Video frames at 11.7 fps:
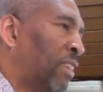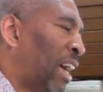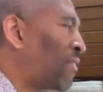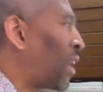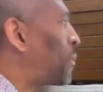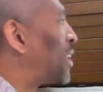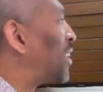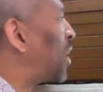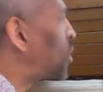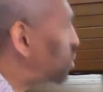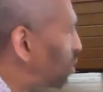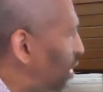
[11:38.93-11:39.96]
Have I
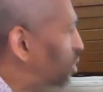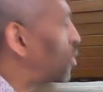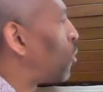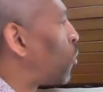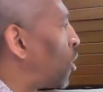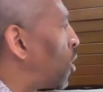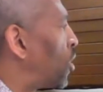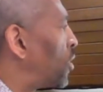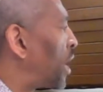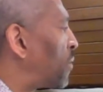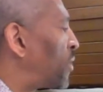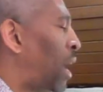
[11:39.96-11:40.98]
been listening to the
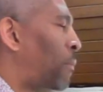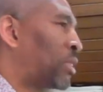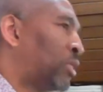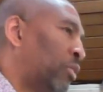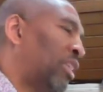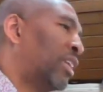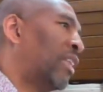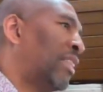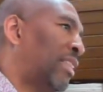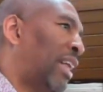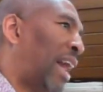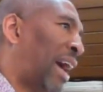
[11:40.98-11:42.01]
word every opportunity
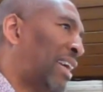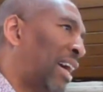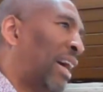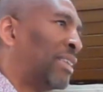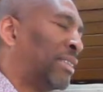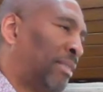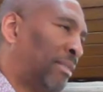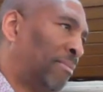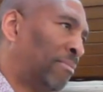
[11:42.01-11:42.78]
that, that I get?